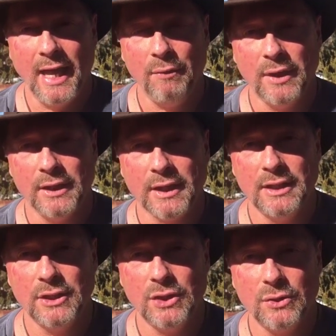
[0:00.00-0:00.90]
And what you
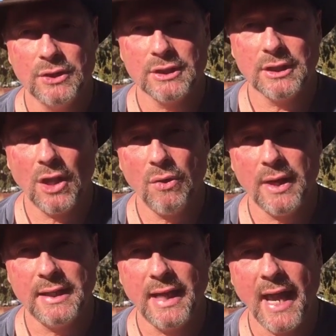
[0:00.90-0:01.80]
can do is slow
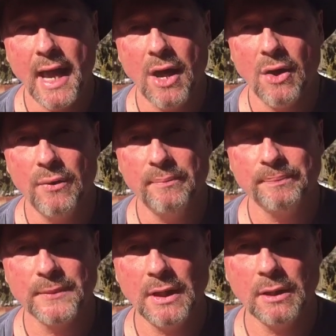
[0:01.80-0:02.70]
it
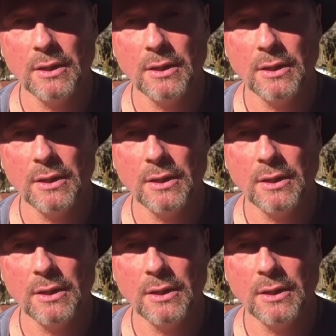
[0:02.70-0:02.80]
down and